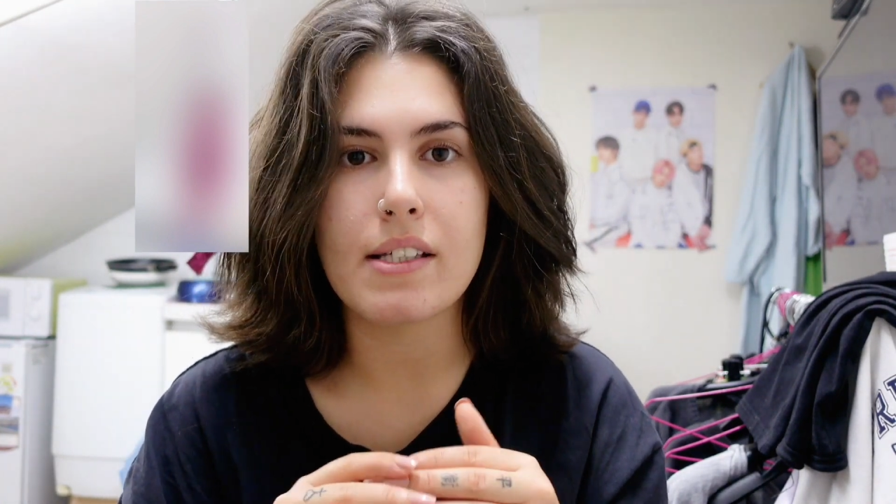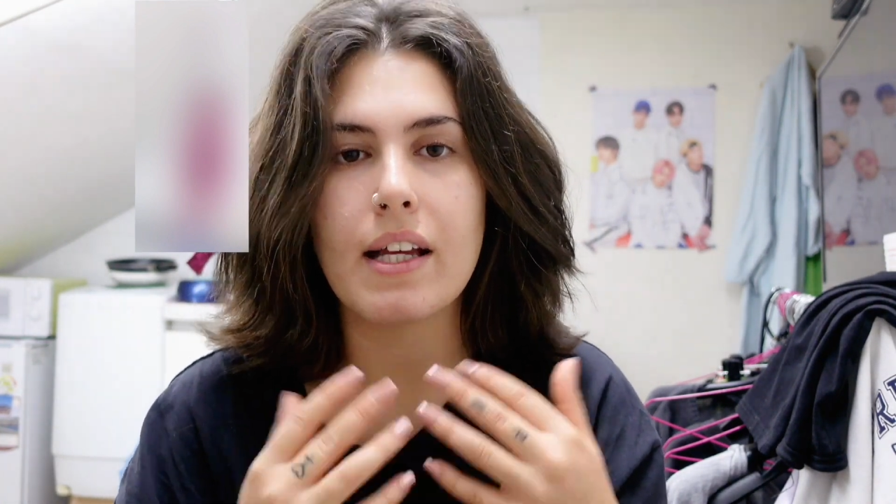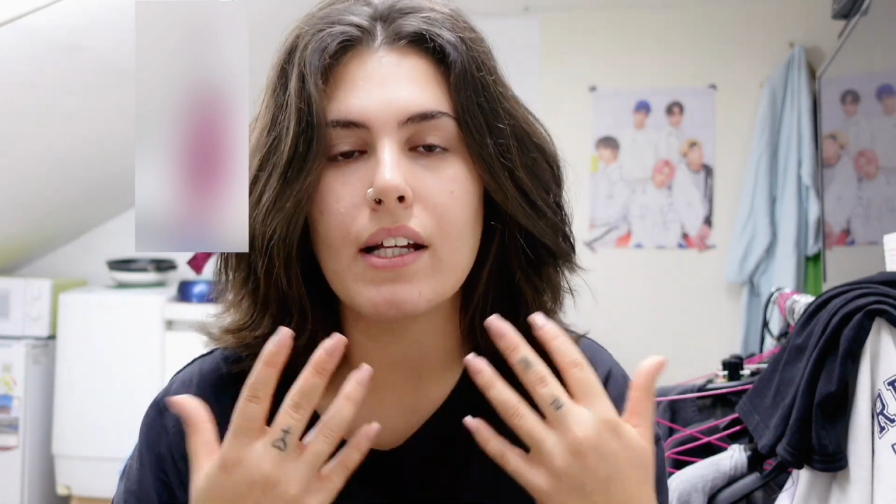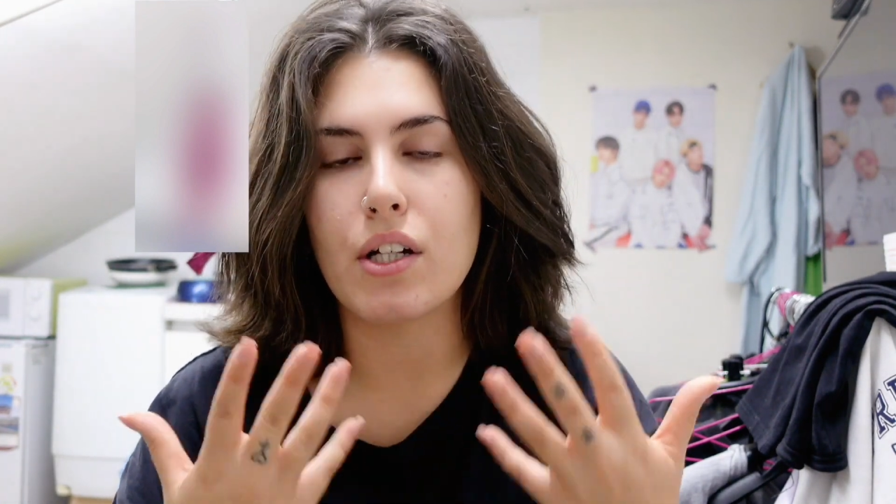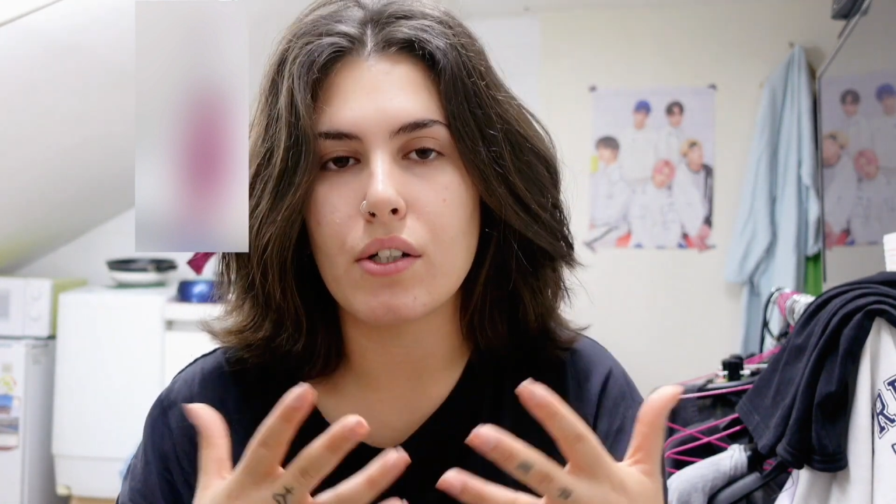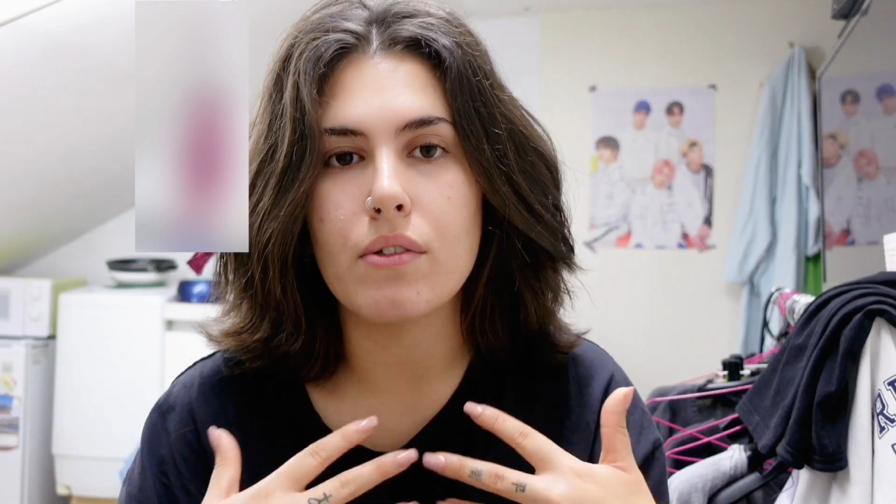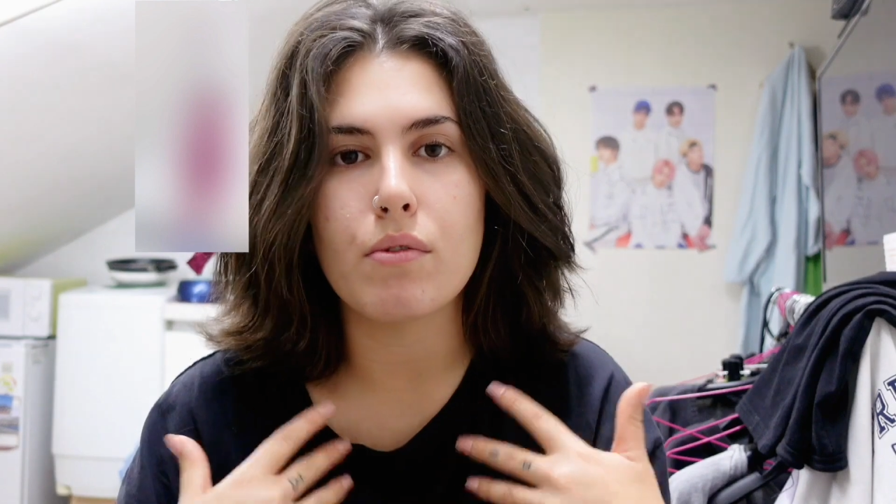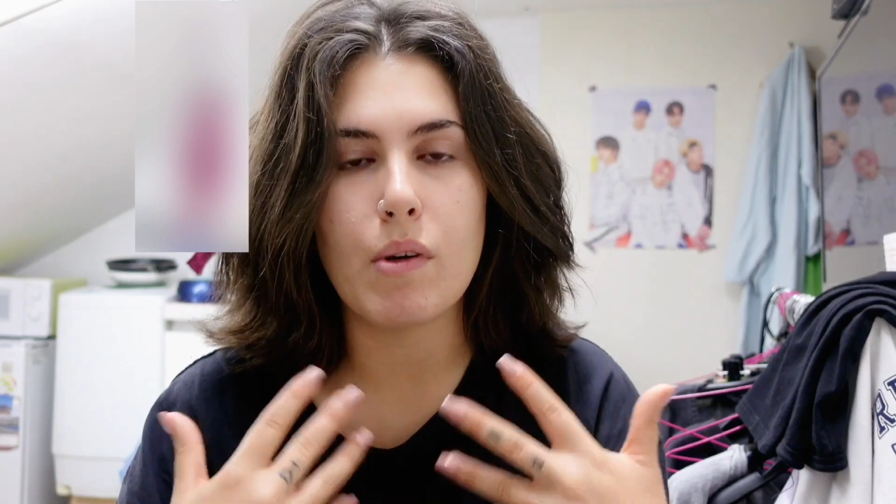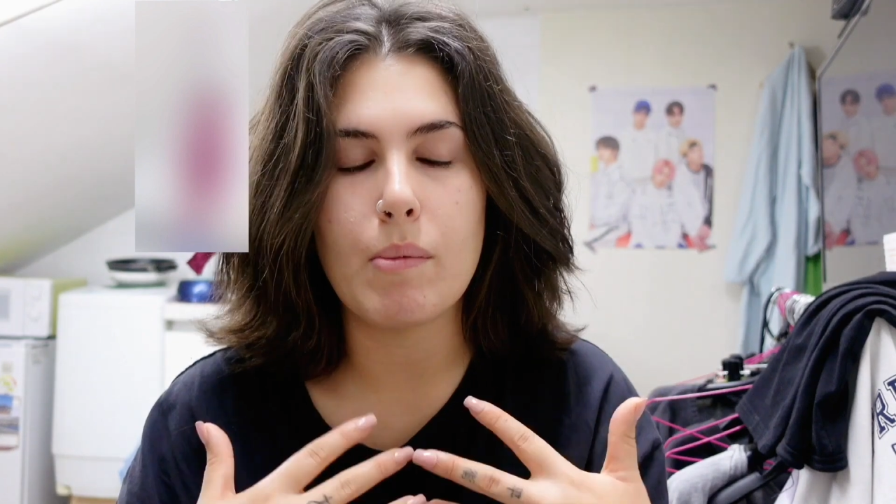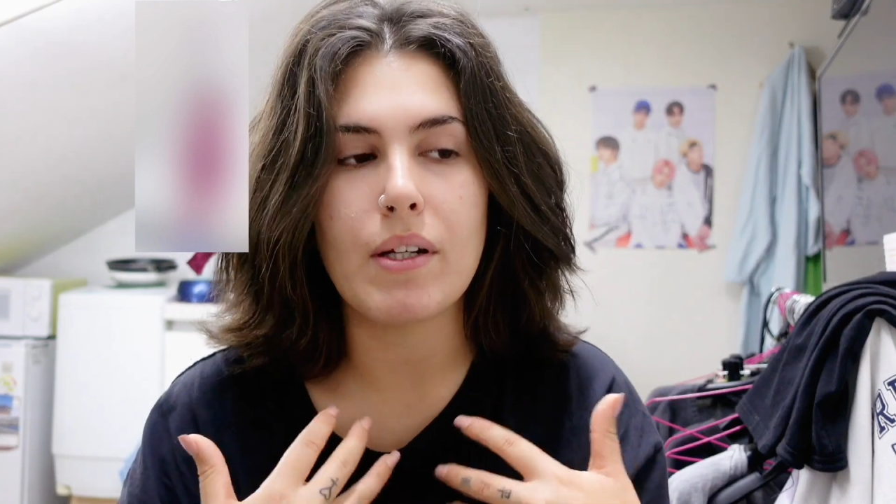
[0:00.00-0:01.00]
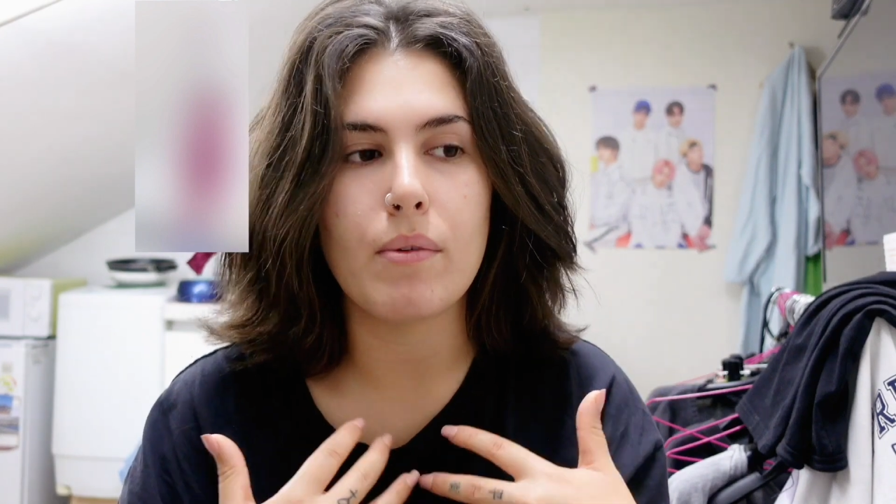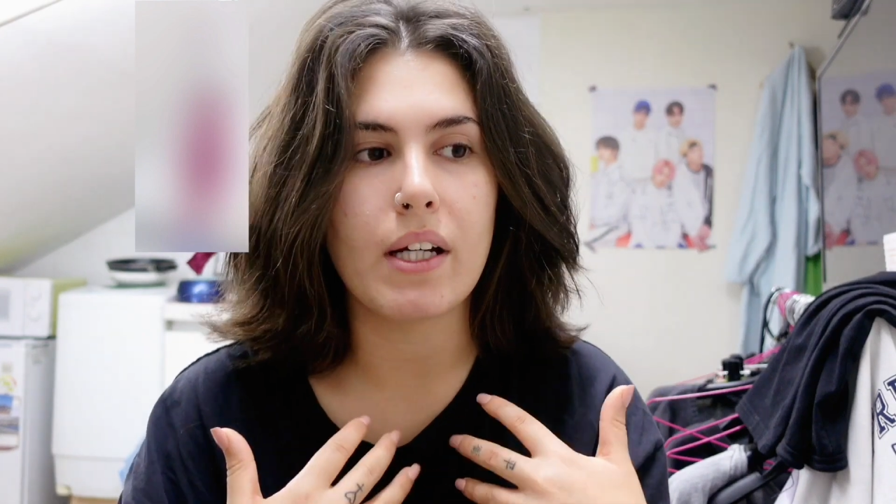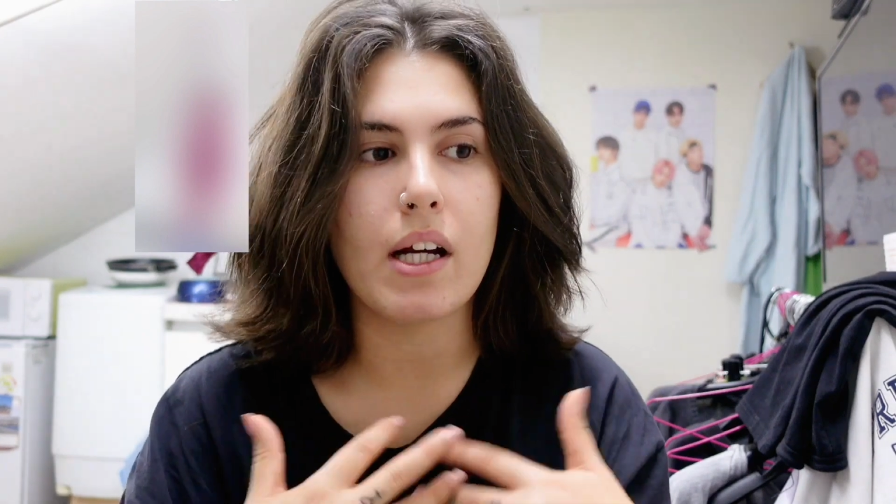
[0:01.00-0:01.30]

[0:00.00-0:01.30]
like girls, women who had